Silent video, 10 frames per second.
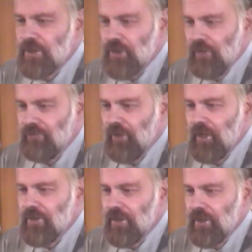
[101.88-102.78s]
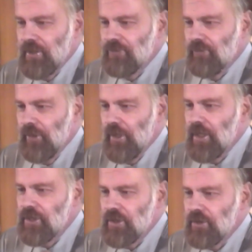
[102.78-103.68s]
I find that it is very
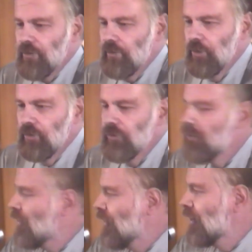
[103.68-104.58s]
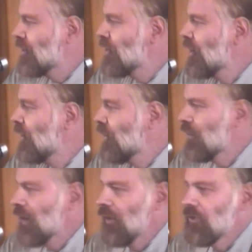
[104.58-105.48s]
easy to remove two thirds
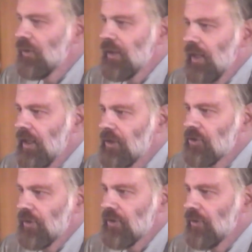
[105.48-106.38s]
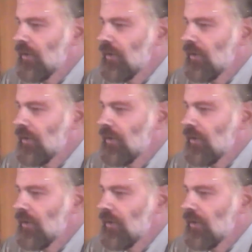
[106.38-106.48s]
without doing any injury to it.